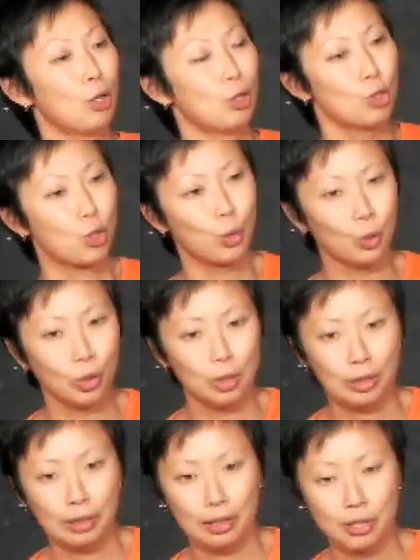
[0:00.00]
it's cool.
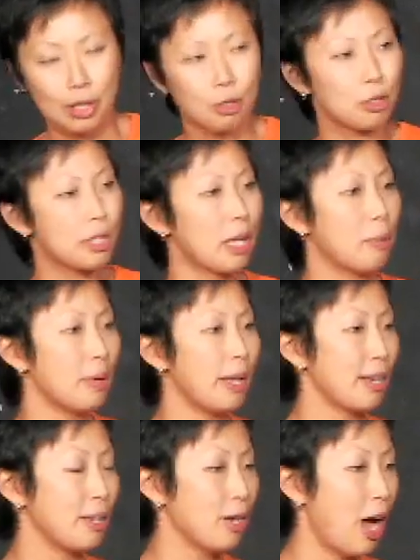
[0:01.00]
It's interesting
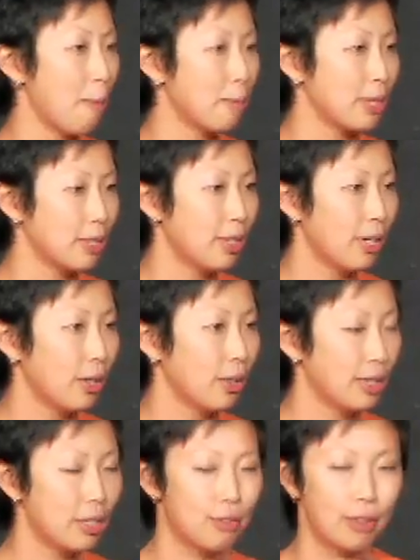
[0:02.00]
being adopted, though.
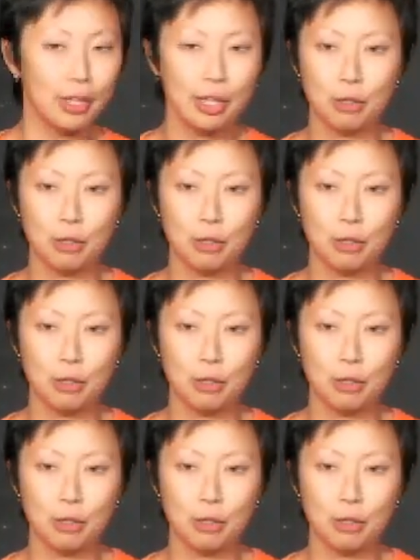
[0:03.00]
It is very